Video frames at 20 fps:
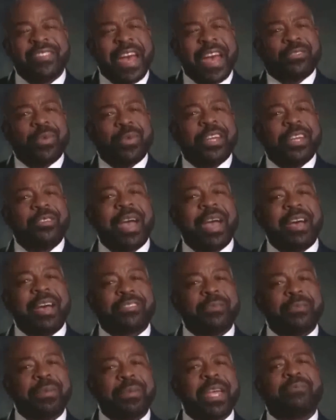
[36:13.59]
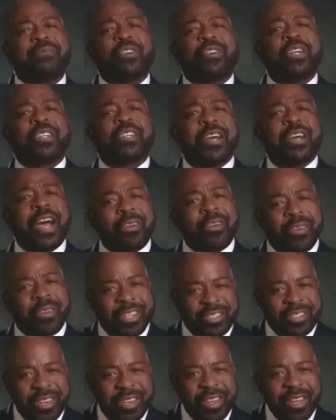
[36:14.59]
That's why you have to be of good
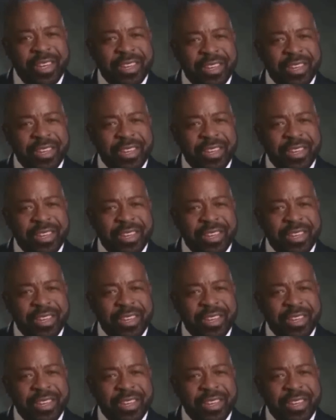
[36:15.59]
courage.